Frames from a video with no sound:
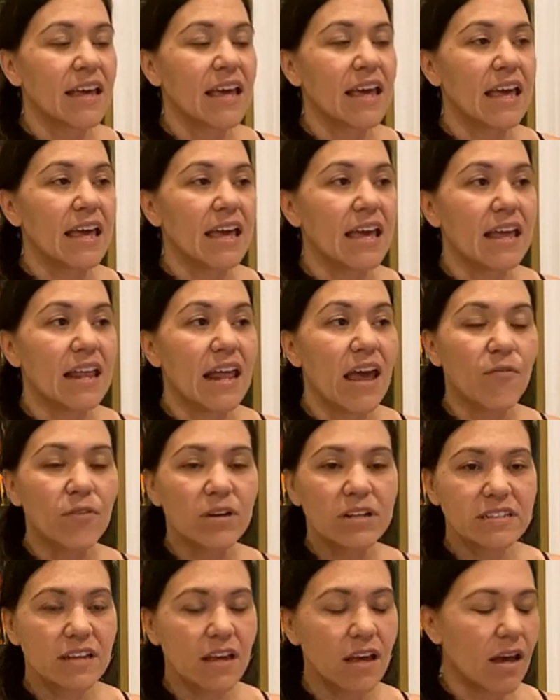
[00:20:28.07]
And
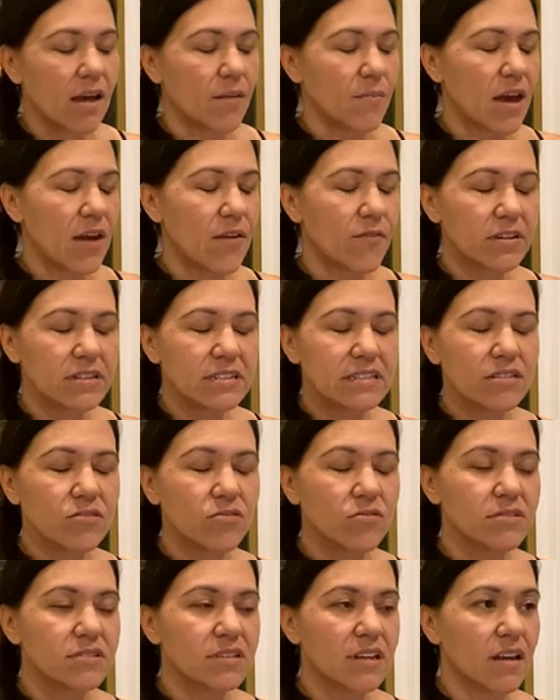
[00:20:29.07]
every time, every
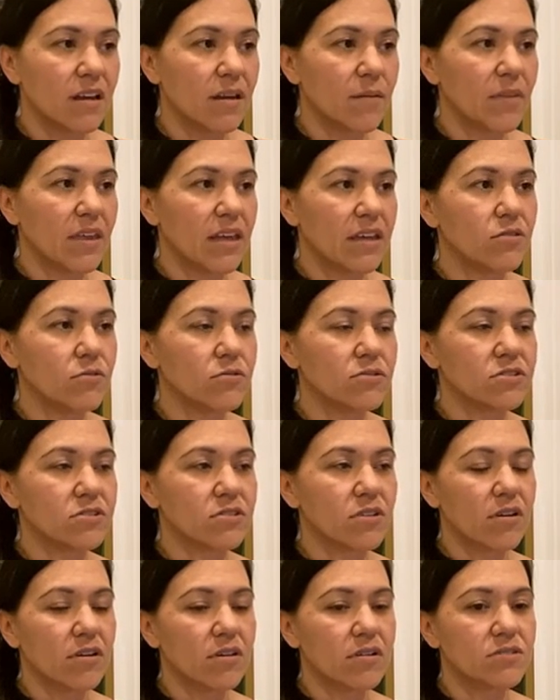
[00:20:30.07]
single time that you
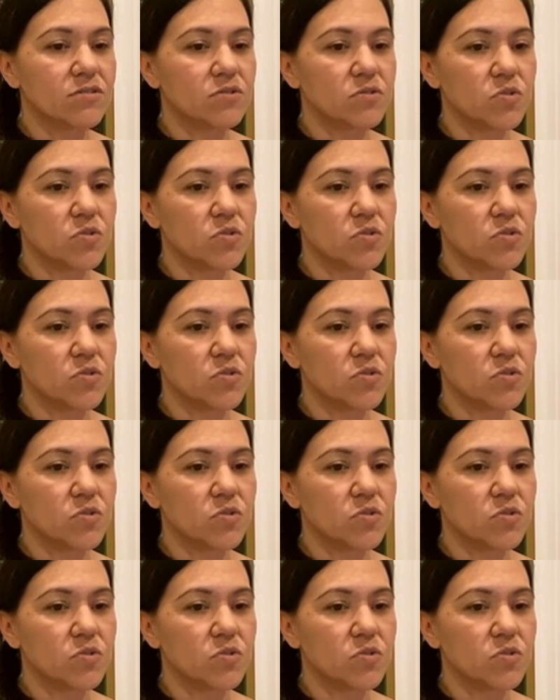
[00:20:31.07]
start